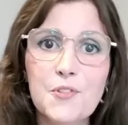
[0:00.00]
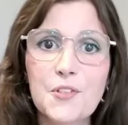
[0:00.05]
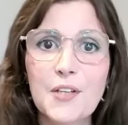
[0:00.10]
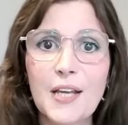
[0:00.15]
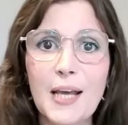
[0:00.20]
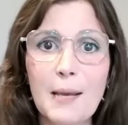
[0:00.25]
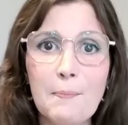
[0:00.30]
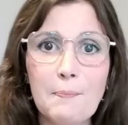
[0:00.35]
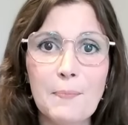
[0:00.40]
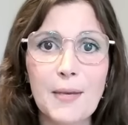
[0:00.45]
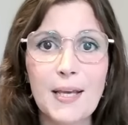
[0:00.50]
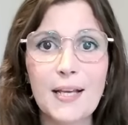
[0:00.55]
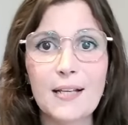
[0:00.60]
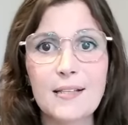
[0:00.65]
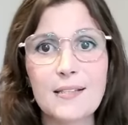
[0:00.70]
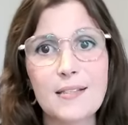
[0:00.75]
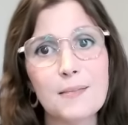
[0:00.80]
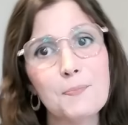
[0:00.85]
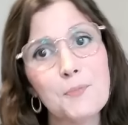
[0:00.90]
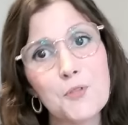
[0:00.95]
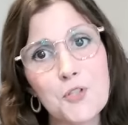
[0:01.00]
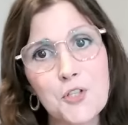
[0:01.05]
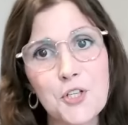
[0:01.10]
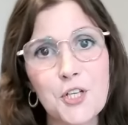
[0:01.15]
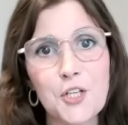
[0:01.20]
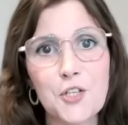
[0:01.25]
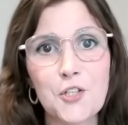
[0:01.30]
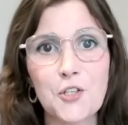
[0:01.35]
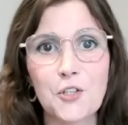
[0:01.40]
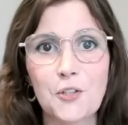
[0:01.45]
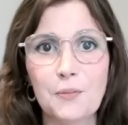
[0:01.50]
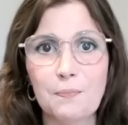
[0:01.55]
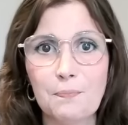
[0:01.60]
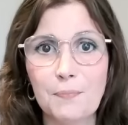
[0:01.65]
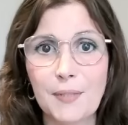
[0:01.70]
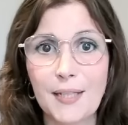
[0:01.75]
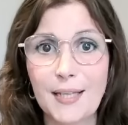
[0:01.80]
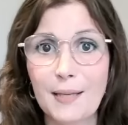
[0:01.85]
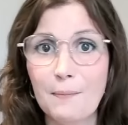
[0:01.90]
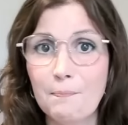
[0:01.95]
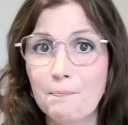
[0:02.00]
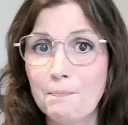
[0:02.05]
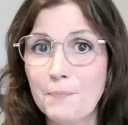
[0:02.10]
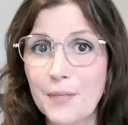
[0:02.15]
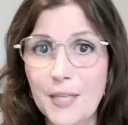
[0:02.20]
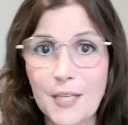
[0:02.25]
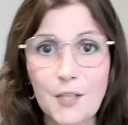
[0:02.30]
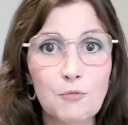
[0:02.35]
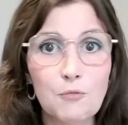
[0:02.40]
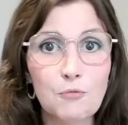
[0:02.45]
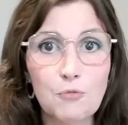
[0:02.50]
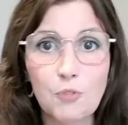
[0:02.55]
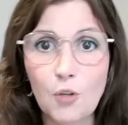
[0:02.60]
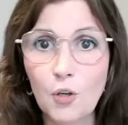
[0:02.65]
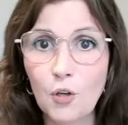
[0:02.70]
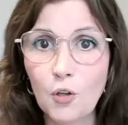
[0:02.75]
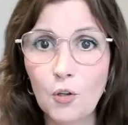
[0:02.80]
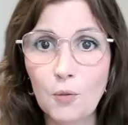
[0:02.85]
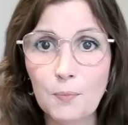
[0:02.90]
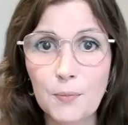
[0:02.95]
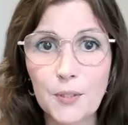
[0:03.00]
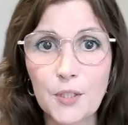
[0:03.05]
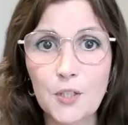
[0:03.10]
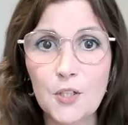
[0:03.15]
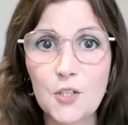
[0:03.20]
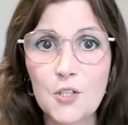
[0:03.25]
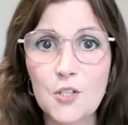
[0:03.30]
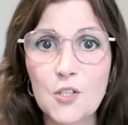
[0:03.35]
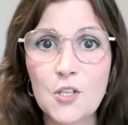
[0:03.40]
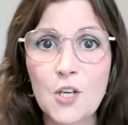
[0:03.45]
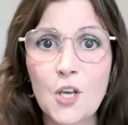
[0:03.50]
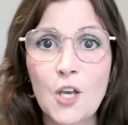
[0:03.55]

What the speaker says: capex, depreciation play a big role because